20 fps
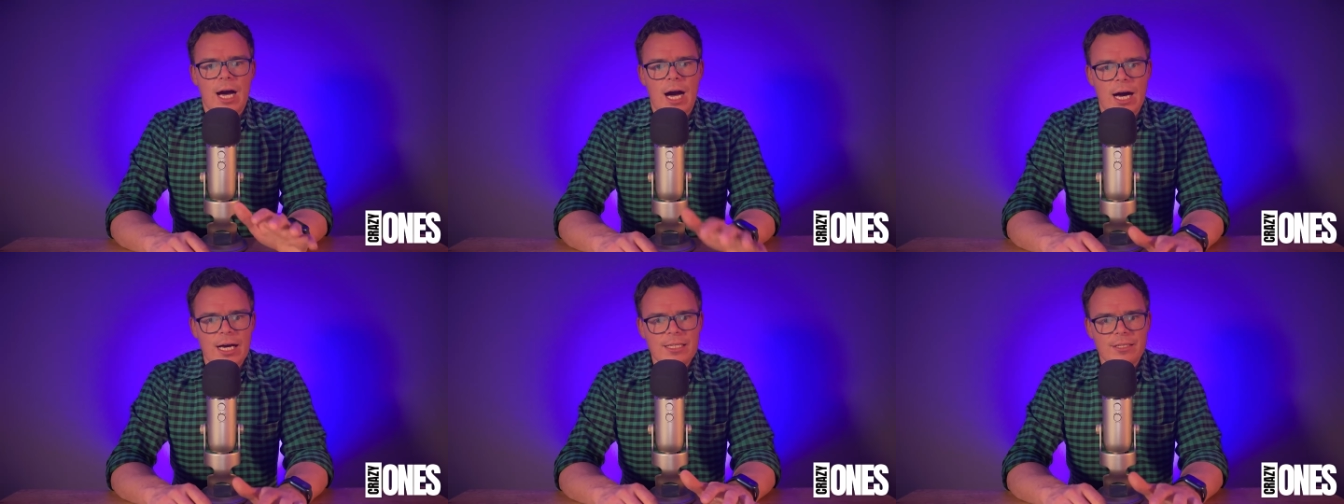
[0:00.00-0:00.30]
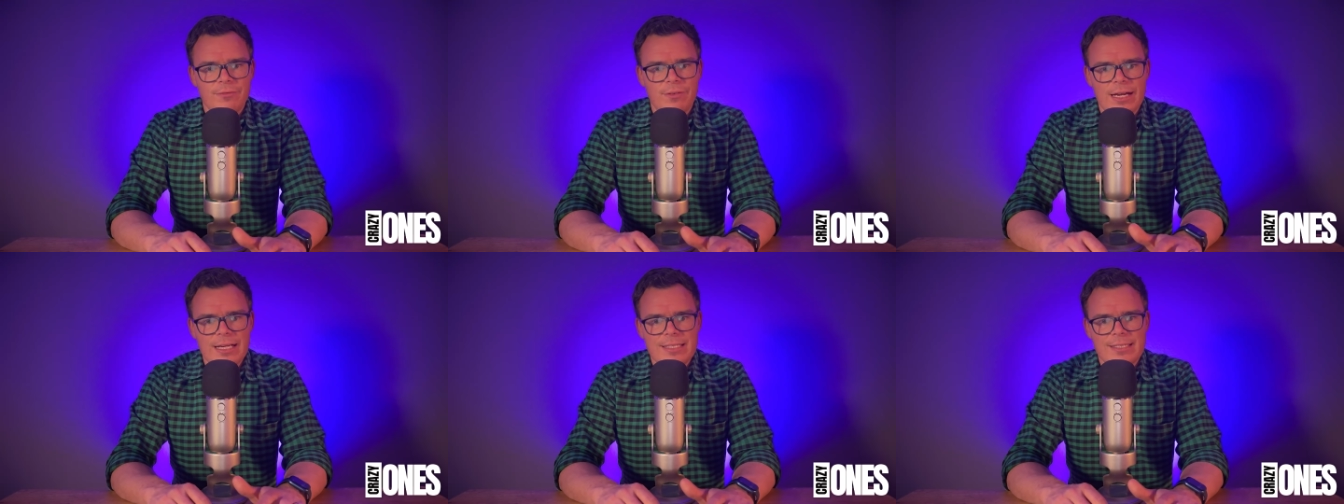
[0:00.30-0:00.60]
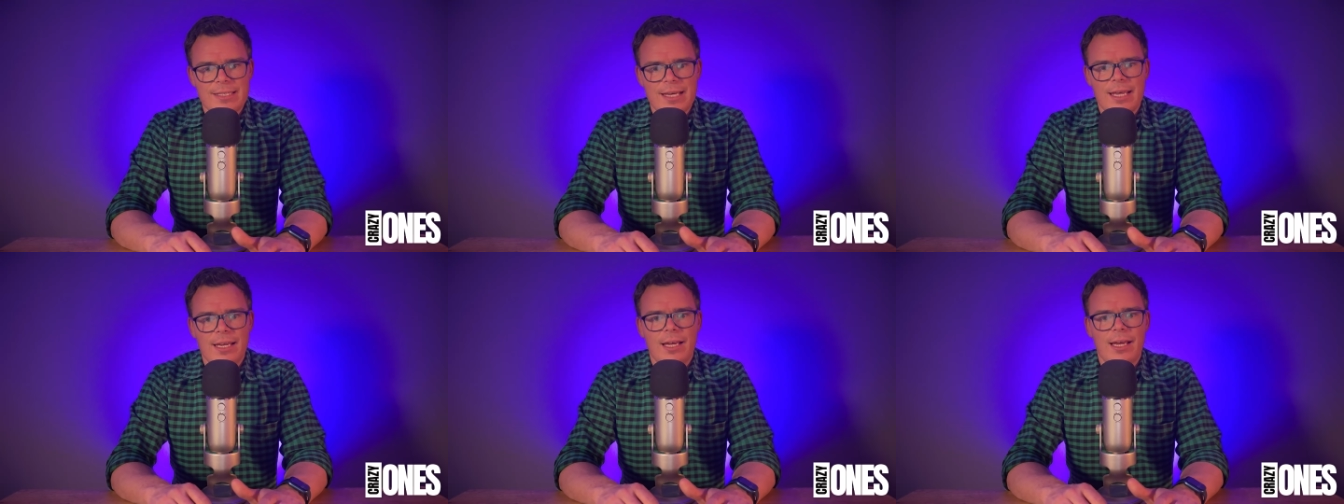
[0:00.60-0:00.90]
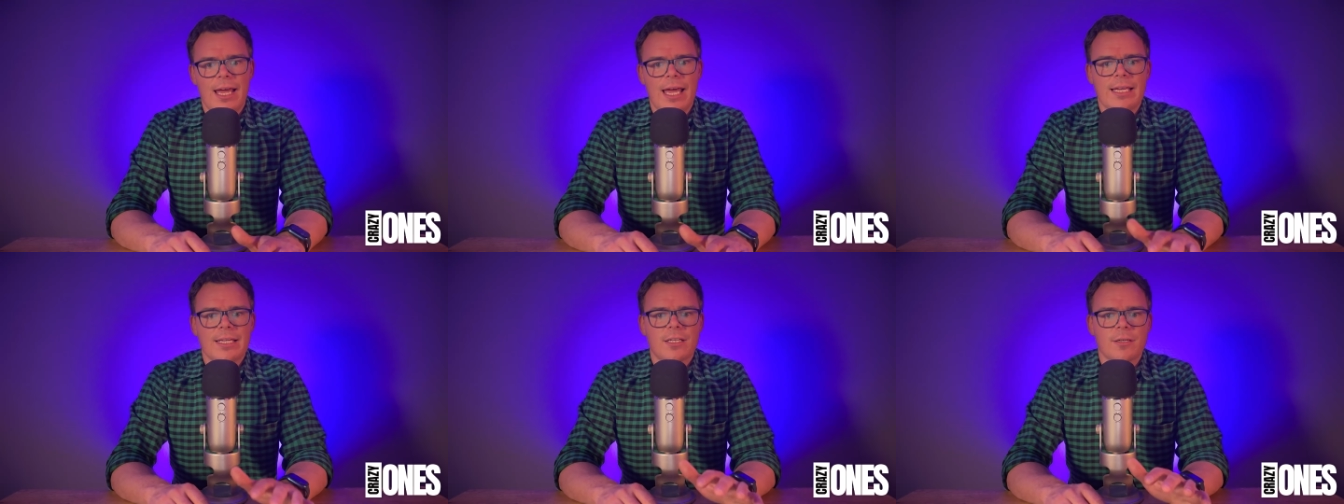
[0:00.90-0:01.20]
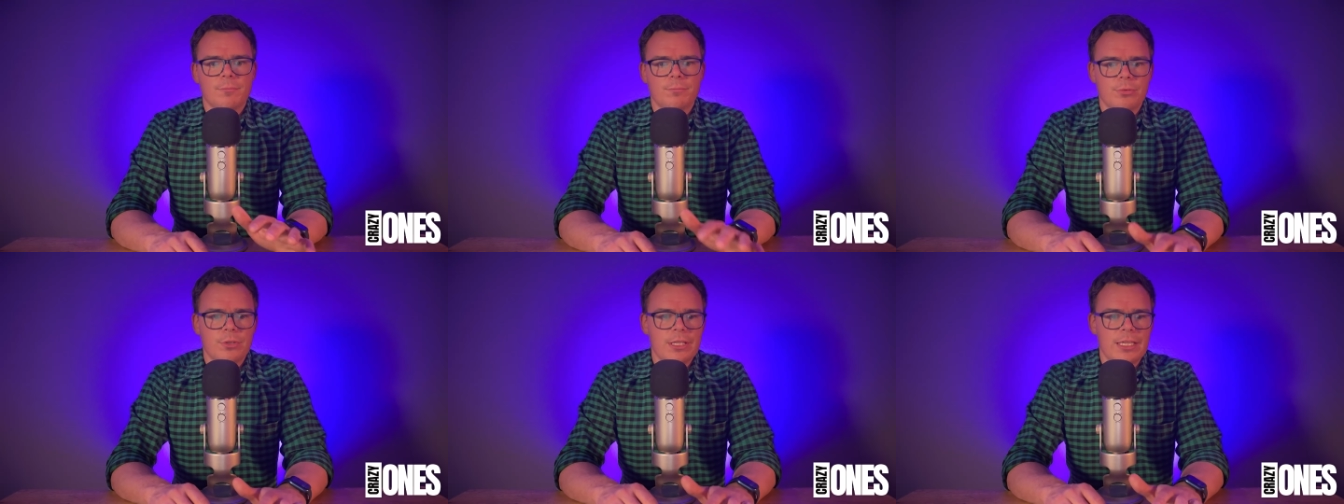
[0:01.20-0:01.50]
on device data and
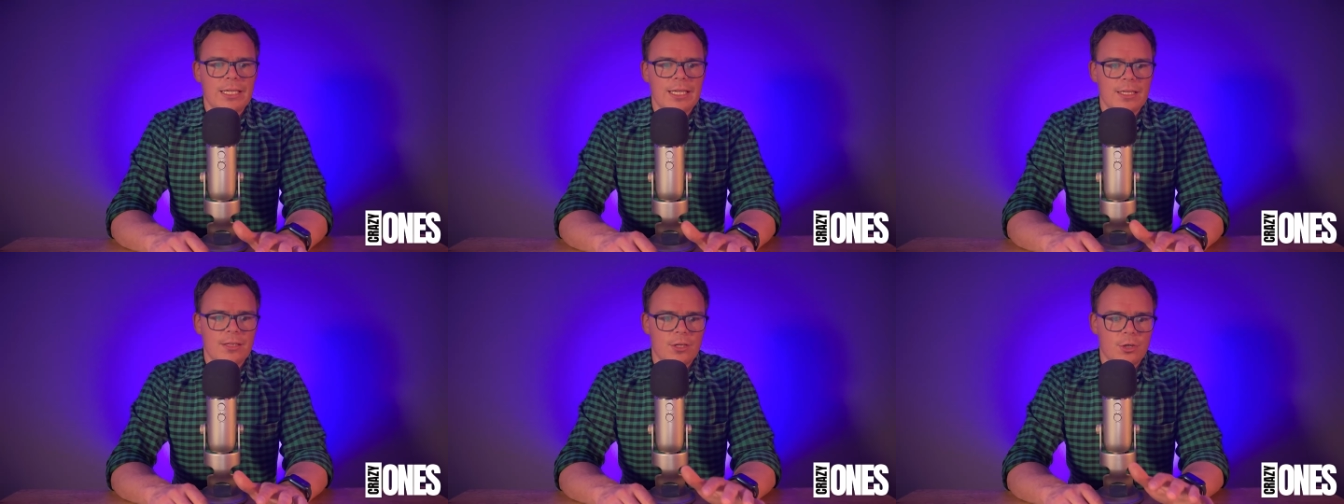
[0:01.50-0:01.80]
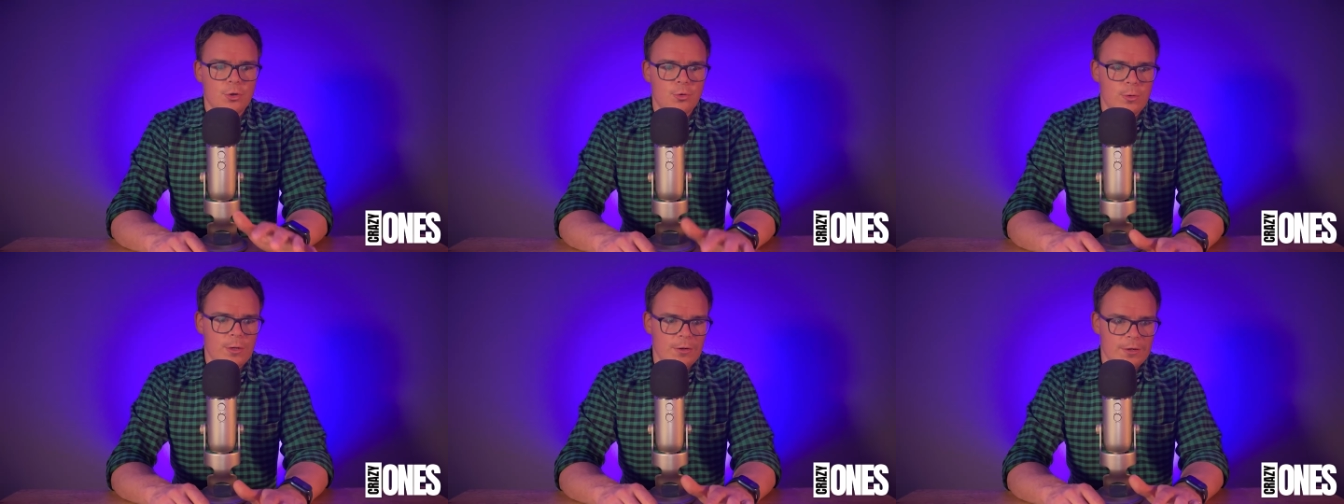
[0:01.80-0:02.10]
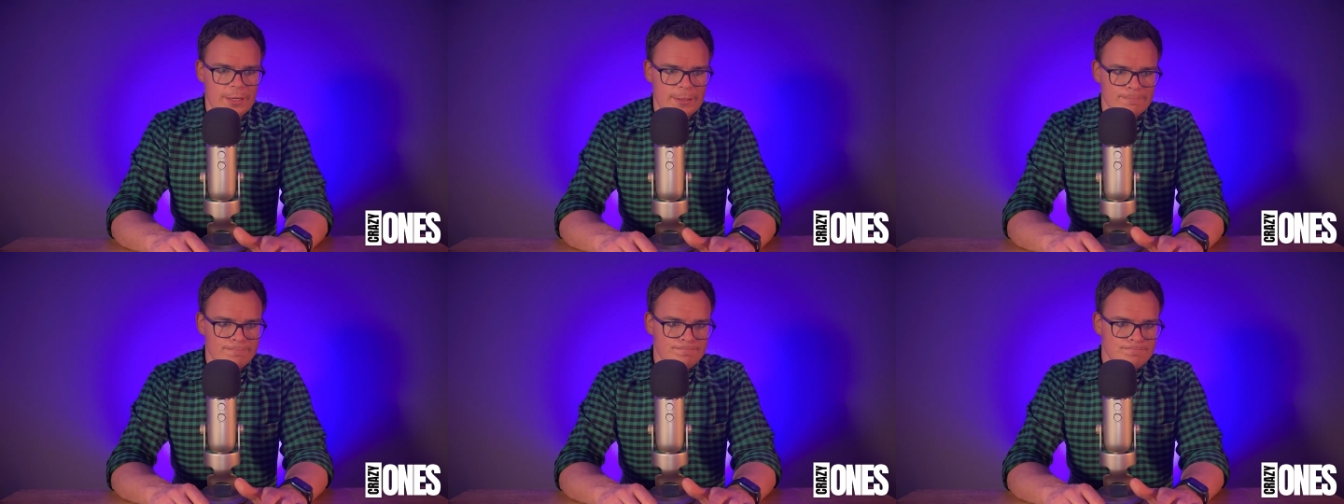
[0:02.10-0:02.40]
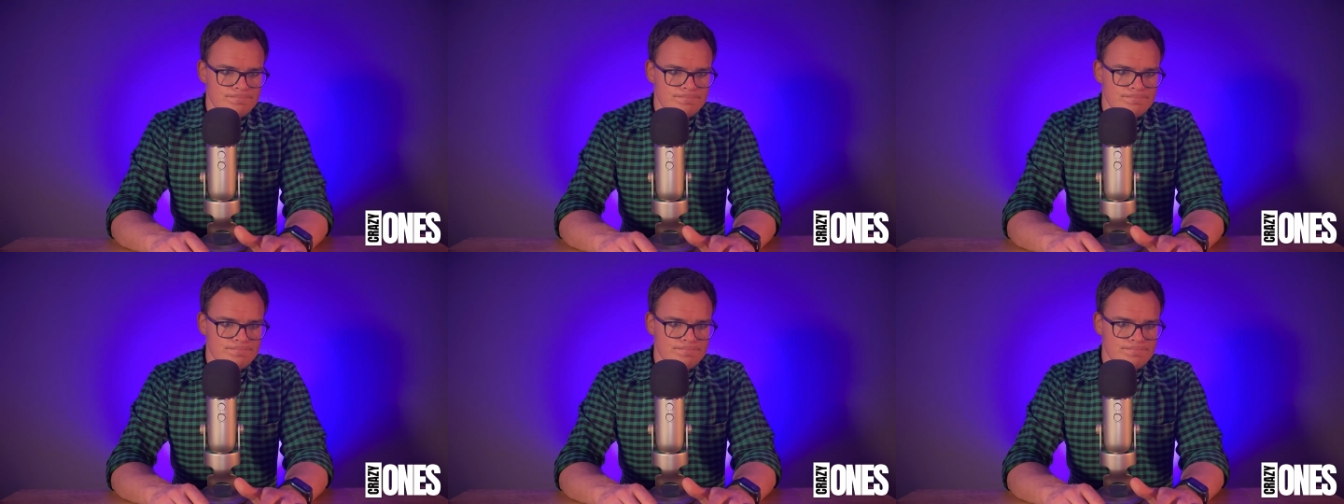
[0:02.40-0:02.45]
completing the query.